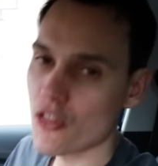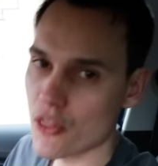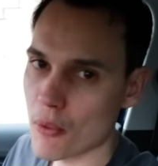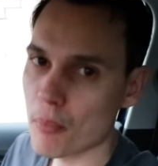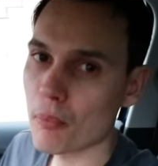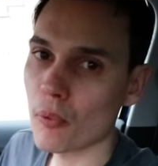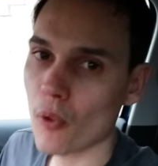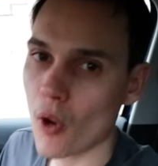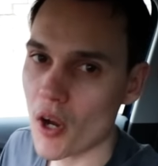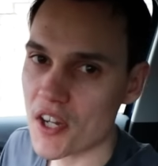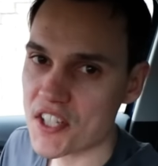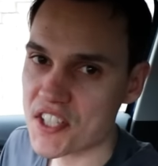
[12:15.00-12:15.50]

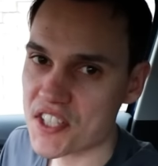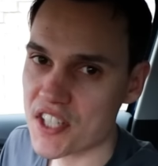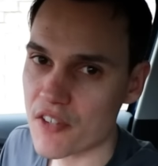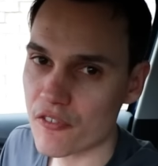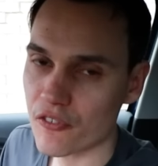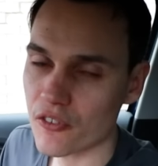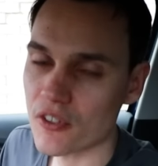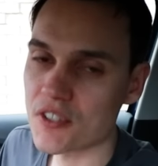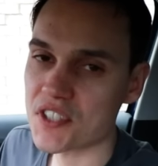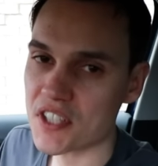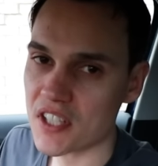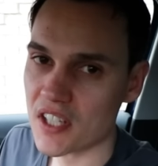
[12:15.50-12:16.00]
the price
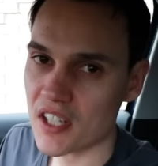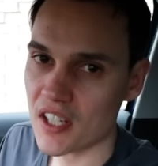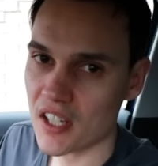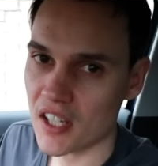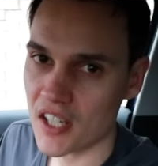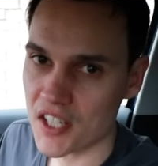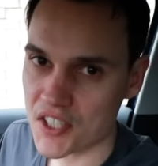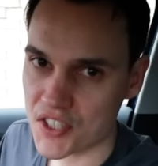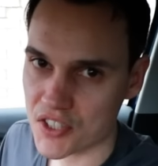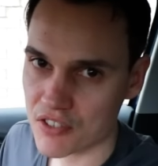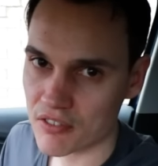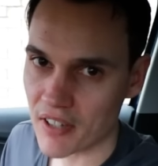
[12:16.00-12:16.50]
difference
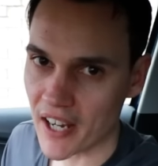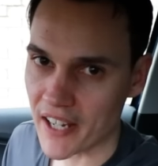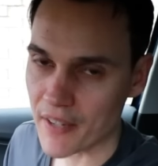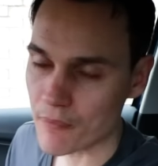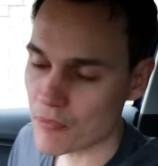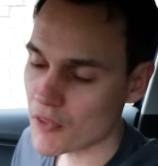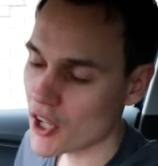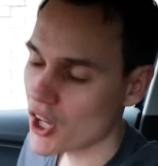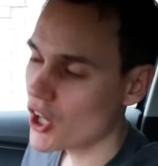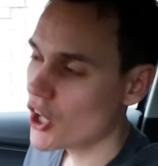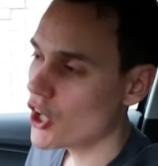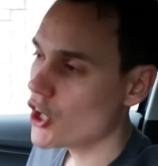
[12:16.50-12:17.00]
is great.
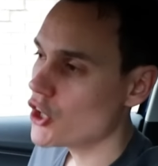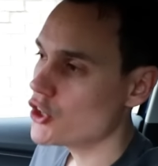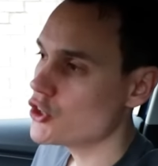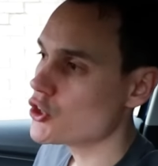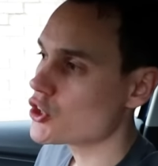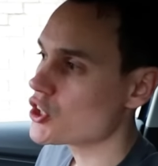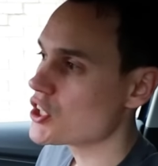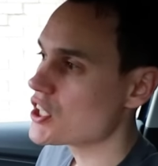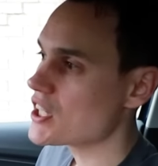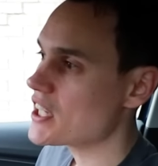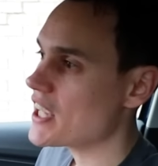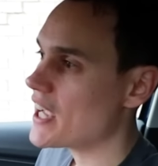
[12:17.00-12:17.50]

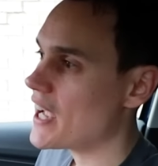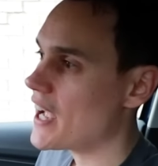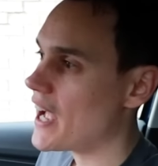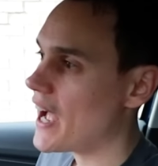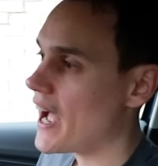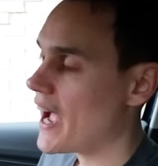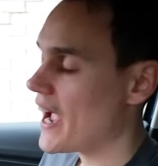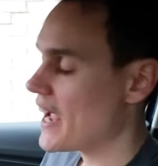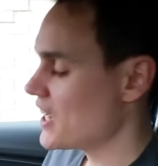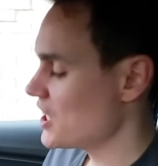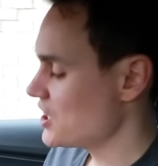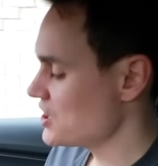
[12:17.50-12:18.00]
You can get
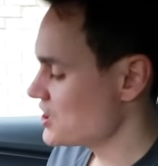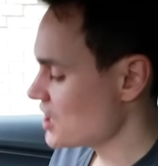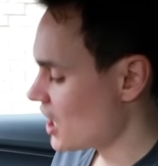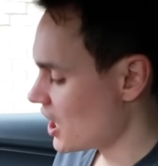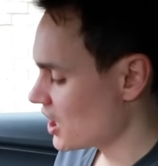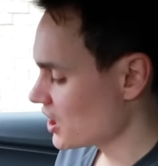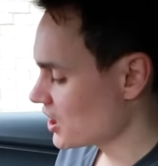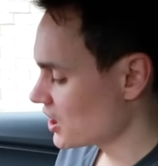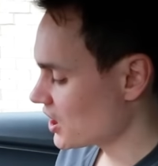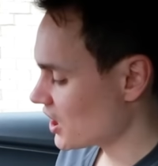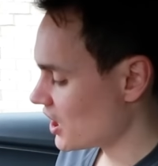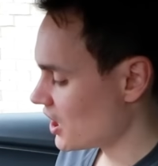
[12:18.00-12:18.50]
a
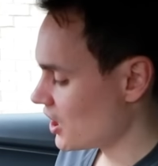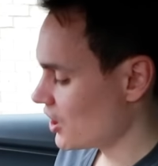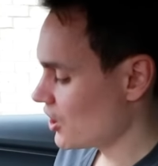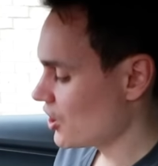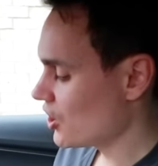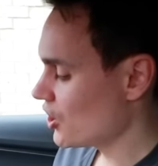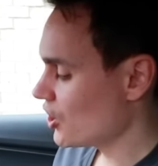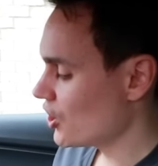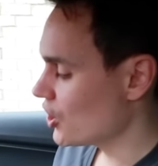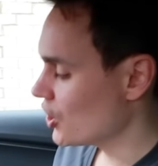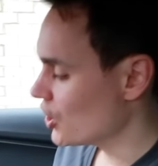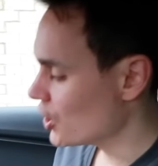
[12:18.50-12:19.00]
younger,
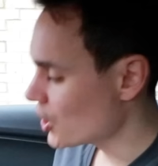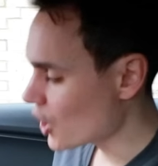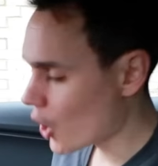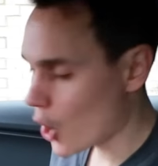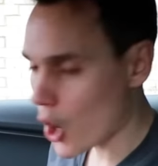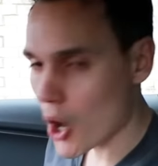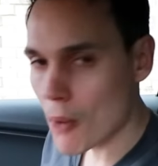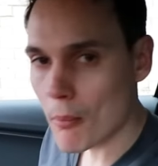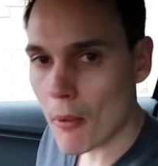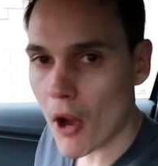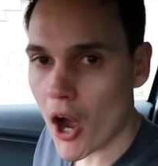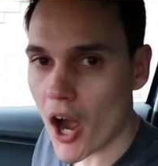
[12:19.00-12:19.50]

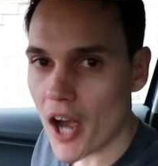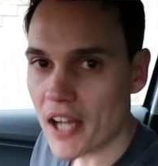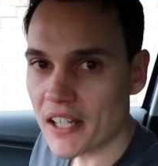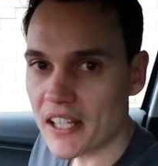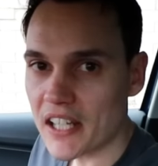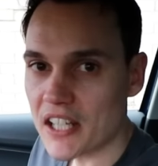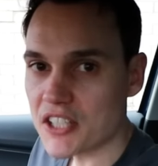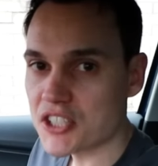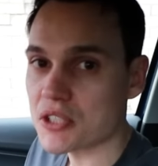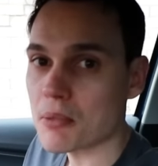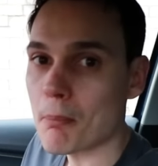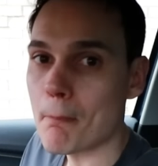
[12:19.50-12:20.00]
lower
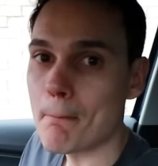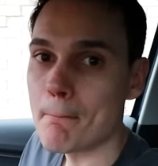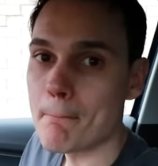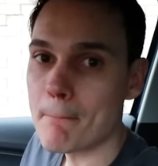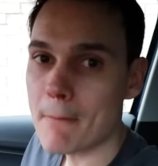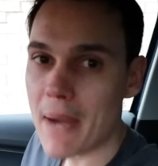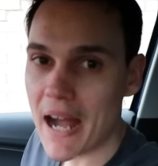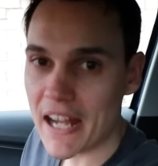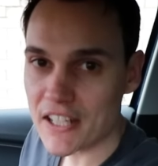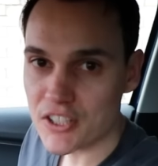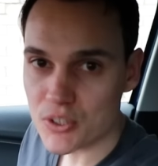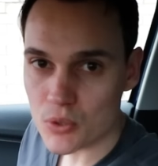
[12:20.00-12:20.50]
mileage
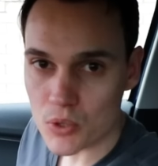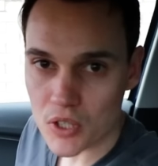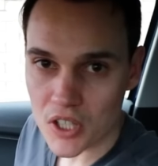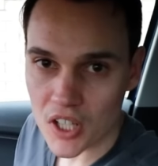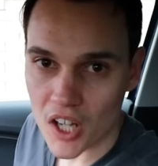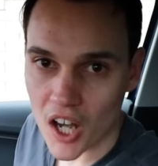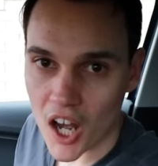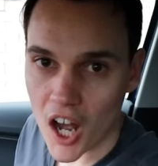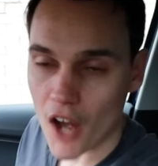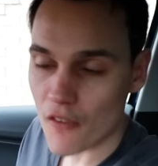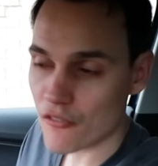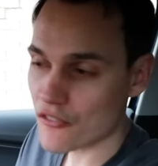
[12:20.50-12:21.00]
manual
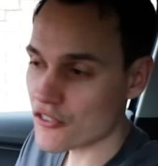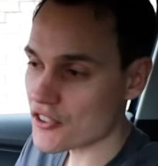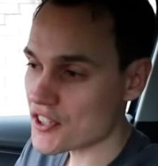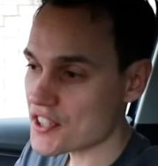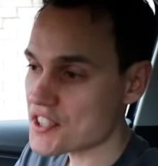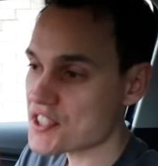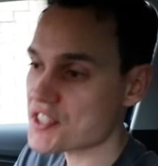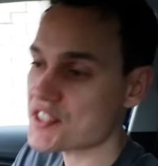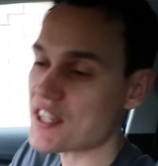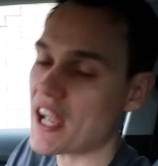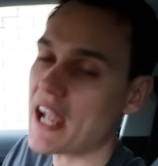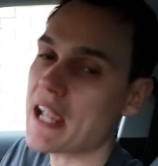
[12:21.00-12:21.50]
car for
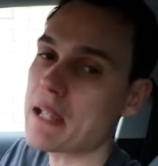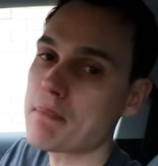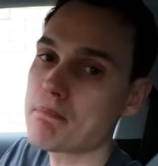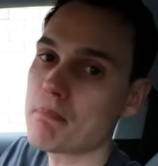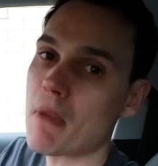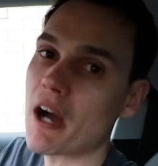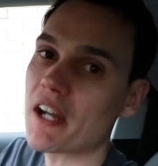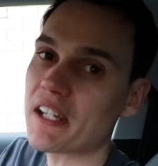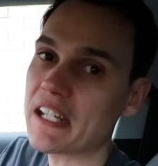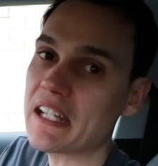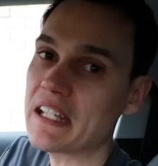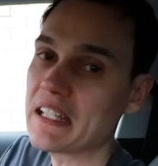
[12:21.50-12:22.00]
the same
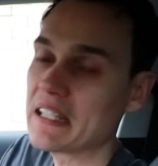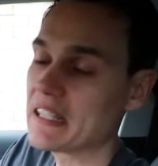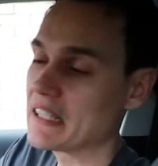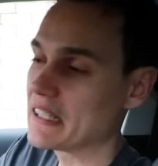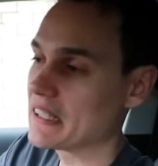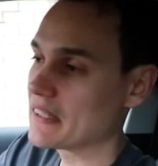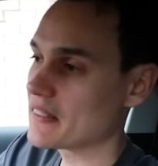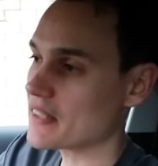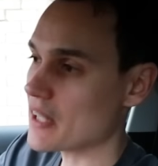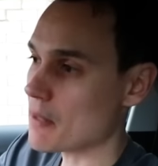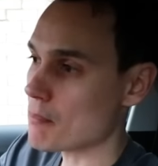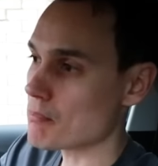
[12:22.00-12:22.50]
money
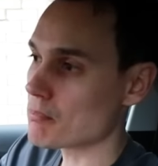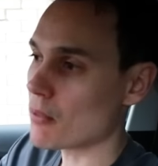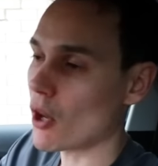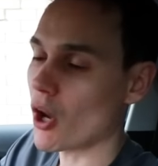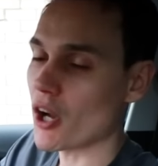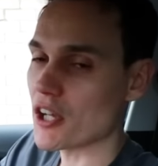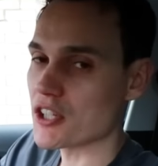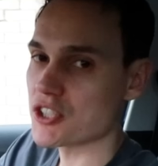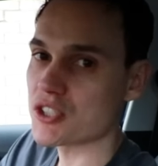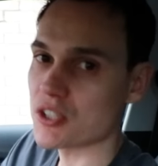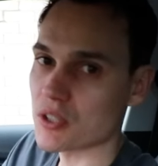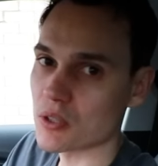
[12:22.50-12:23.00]
that
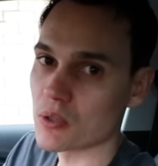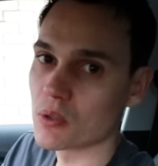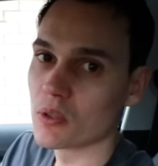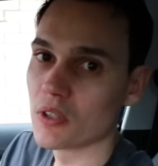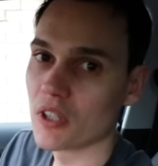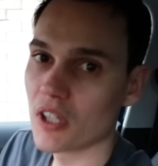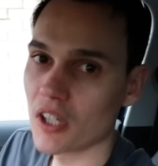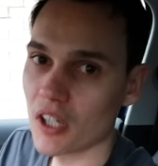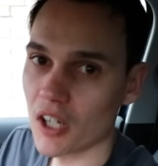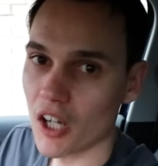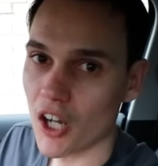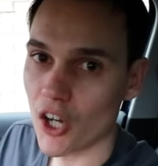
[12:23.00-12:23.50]
buys you
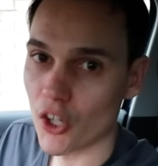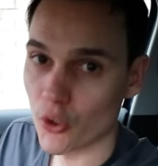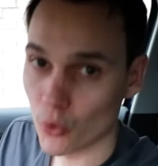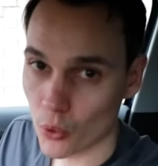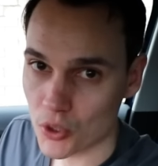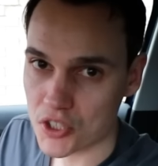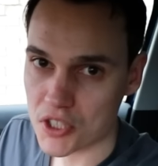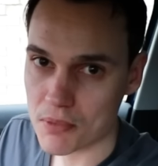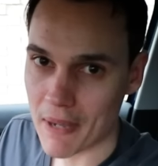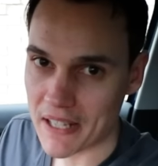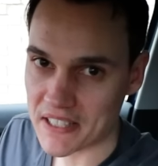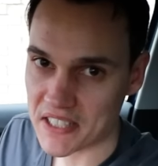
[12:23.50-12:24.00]
an
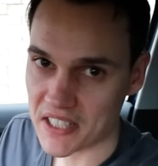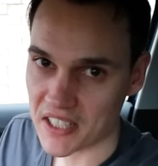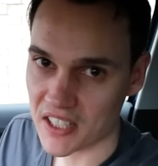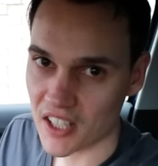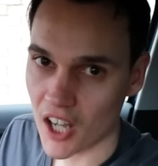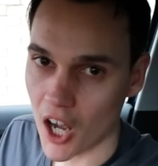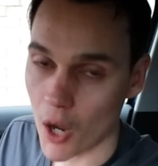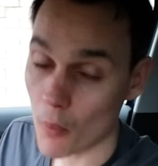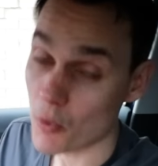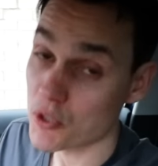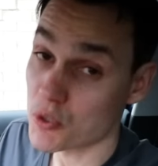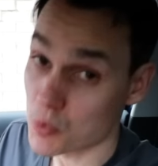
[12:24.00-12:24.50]
automatic
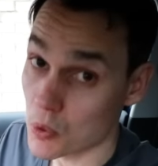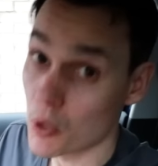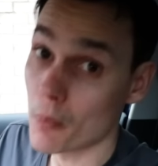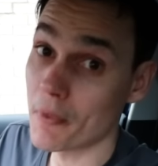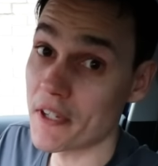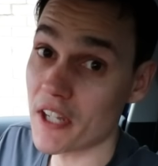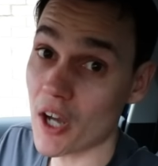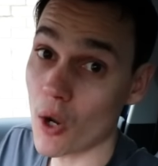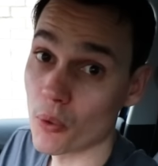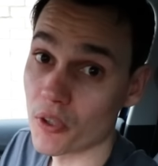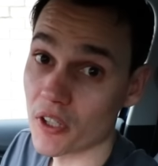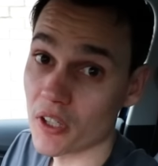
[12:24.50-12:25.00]
car, which will
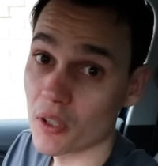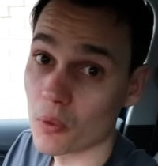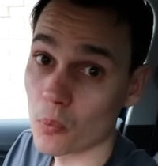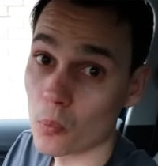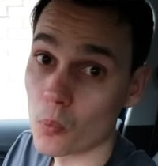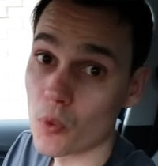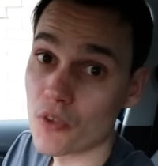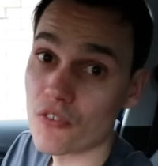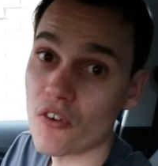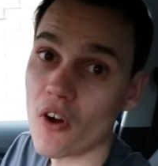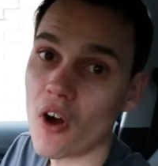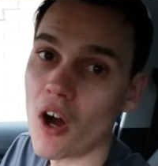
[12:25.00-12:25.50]
be older
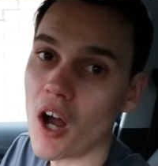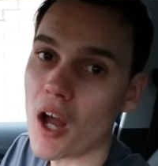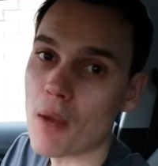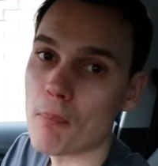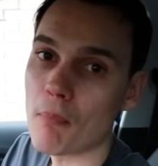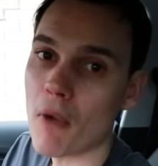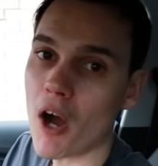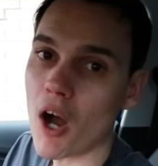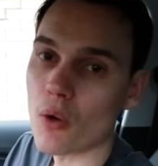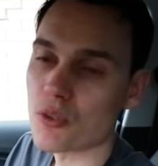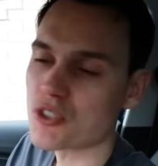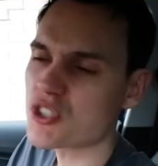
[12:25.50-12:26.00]
with higher
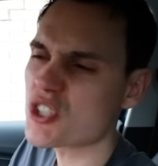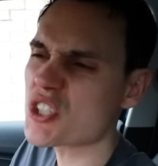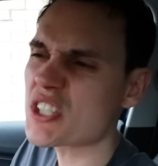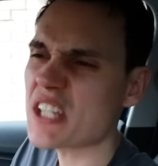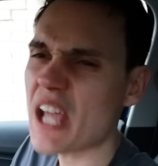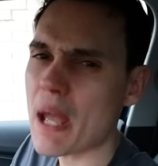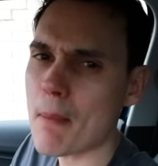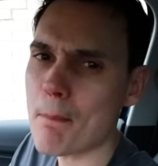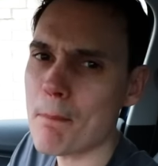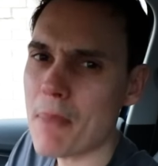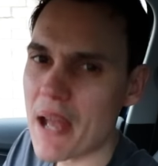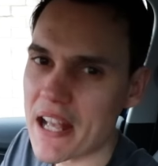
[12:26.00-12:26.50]
miles. You just
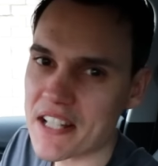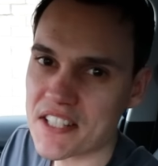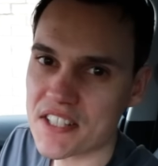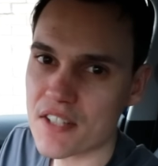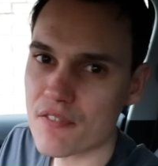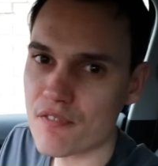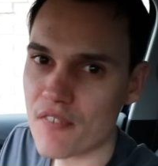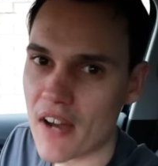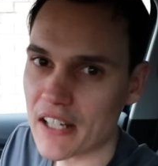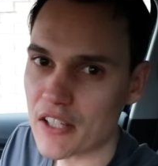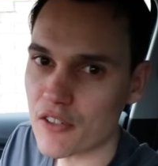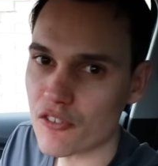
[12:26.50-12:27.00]
get
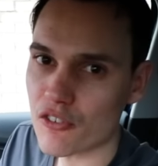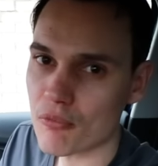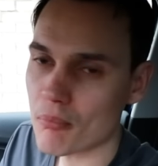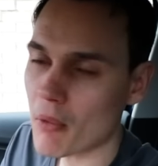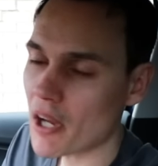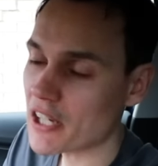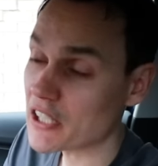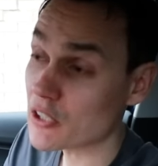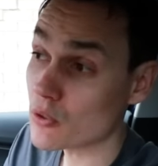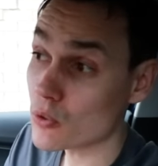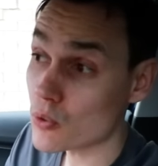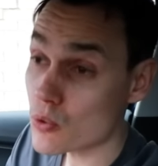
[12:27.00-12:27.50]
better value for
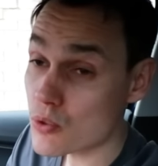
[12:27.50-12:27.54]
money.